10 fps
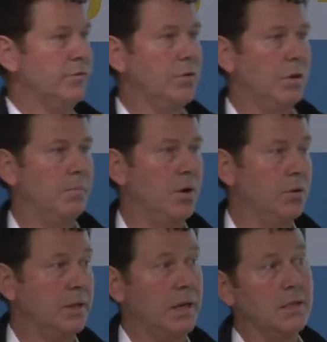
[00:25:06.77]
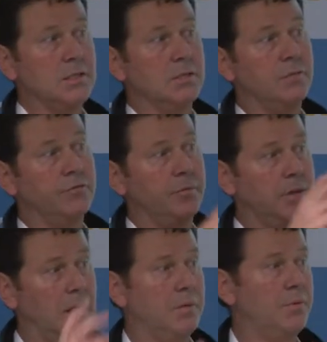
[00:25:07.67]
we've got to model customer from
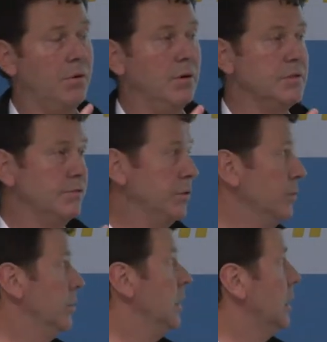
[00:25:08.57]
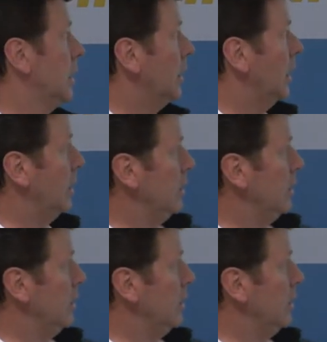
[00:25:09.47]
an enterprise view. And